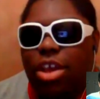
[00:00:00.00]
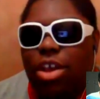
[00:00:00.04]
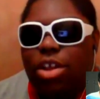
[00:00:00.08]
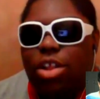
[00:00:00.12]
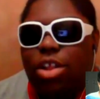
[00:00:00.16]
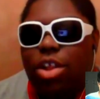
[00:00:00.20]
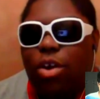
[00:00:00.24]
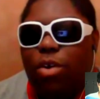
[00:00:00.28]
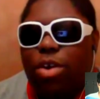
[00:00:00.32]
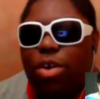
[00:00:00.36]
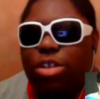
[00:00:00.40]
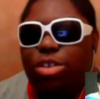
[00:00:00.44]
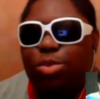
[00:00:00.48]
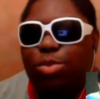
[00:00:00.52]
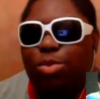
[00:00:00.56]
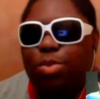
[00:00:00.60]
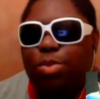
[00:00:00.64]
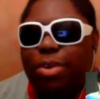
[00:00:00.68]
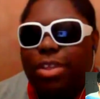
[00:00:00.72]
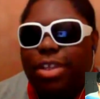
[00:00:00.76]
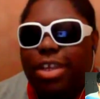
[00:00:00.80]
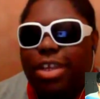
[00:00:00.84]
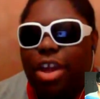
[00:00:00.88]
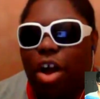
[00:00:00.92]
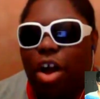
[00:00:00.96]
It's
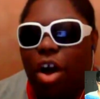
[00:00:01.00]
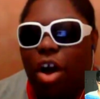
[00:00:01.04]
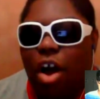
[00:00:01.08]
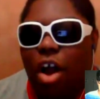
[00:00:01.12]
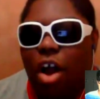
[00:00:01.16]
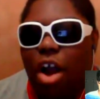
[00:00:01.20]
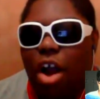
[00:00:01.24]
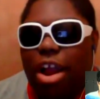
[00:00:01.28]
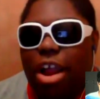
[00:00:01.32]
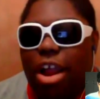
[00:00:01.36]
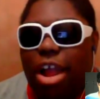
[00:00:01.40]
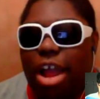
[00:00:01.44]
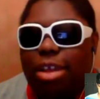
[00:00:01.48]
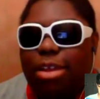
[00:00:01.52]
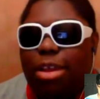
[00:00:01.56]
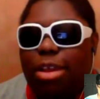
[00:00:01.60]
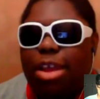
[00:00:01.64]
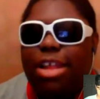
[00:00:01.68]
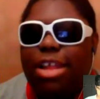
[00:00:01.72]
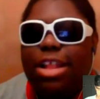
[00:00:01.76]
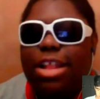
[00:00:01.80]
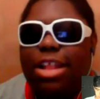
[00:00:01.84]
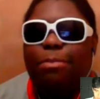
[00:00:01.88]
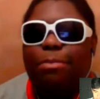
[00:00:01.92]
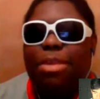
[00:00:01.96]
really hard.
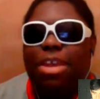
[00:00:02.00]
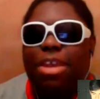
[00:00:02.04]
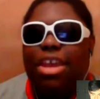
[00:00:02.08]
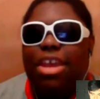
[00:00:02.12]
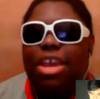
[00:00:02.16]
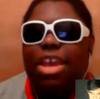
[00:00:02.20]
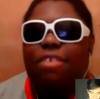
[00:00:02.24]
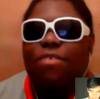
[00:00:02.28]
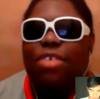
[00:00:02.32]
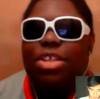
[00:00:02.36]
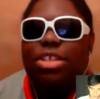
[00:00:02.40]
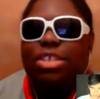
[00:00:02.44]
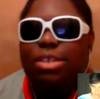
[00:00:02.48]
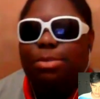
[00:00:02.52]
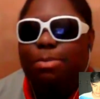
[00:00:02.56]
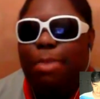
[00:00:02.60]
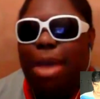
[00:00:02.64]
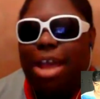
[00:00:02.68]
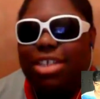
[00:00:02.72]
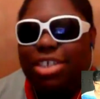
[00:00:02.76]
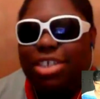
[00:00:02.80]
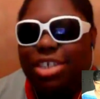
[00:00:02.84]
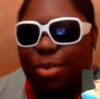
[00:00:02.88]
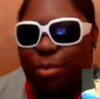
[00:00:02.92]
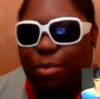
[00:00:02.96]
And I mean, even to
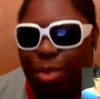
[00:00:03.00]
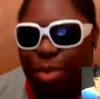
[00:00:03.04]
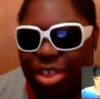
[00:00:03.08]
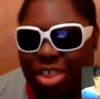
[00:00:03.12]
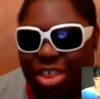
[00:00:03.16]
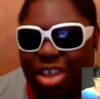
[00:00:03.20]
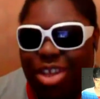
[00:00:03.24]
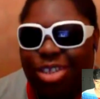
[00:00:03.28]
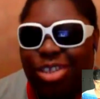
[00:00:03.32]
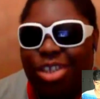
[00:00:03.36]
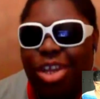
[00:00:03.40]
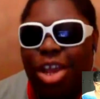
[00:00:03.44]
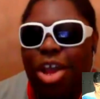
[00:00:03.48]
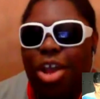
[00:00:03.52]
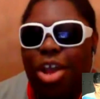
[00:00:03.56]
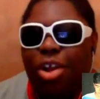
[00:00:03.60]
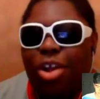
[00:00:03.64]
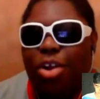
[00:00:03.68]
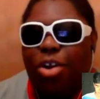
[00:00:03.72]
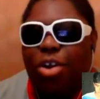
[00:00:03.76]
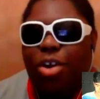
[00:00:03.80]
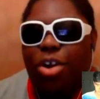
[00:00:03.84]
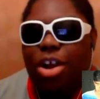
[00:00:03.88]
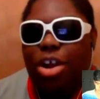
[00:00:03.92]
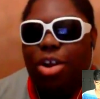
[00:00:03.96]
match up with this
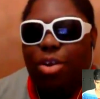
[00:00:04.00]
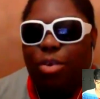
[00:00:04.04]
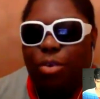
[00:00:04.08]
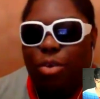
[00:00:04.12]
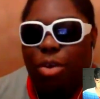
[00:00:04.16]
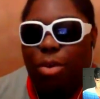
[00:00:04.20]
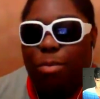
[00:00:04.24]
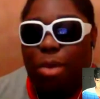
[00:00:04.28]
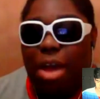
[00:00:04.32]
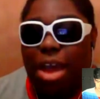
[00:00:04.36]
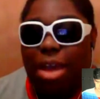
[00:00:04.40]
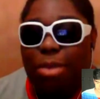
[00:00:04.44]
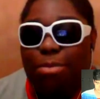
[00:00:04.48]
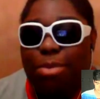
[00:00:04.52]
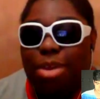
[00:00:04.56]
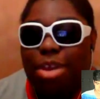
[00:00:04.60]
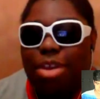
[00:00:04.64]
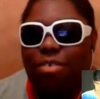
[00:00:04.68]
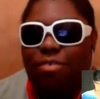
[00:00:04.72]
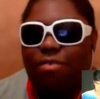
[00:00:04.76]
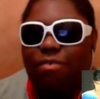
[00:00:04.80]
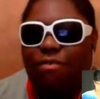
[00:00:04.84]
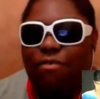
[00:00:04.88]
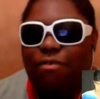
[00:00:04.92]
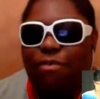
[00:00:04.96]
current group, I
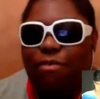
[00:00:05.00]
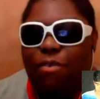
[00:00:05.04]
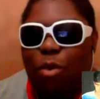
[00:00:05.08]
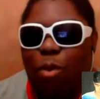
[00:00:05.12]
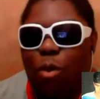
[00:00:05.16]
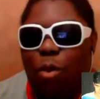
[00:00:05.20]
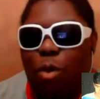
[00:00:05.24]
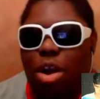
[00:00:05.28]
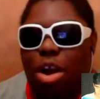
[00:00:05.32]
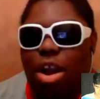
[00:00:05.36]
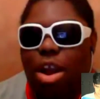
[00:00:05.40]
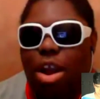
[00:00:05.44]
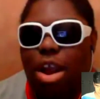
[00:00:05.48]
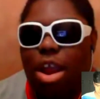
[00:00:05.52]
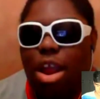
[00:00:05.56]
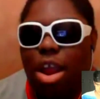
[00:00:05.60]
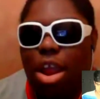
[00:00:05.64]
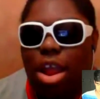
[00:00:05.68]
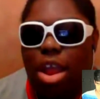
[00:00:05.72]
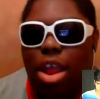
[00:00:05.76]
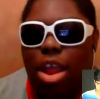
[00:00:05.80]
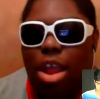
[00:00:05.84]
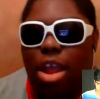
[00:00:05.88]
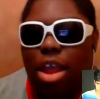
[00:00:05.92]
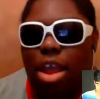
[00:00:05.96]
mean, 4
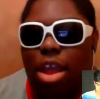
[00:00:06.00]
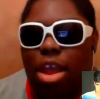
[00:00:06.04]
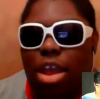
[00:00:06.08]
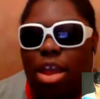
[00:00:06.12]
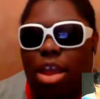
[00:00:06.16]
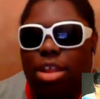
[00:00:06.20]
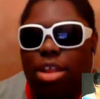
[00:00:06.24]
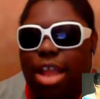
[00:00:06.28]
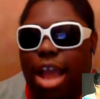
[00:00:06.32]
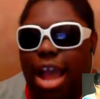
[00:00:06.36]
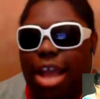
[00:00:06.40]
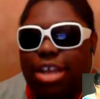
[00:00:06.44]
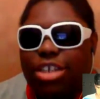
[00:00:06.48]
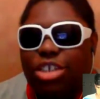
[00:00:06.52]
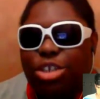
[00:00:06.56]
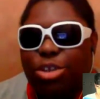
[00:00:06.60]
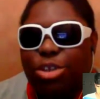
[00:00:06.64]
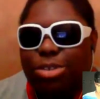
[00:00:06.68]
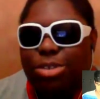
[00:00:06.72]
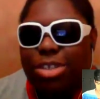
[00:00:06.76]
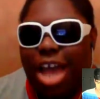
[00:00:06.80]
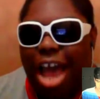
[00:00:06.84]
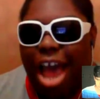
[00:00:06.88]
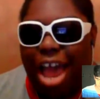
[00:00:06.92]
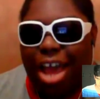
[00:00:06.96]

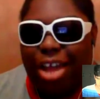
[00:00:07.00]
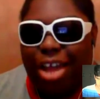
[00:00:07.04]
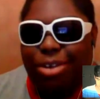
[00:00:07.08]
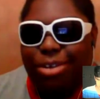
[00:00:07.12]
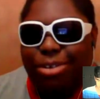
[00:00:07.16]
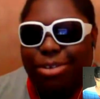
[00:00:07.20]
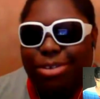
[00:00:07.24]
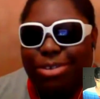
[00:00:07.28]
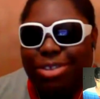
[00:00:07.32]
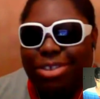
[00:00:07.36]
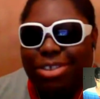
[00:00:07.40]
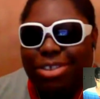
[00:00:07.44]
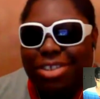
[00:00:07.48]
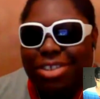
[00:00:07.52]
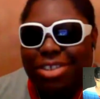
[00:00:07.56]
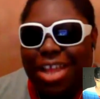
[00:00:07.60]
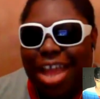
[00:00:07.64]
national titles.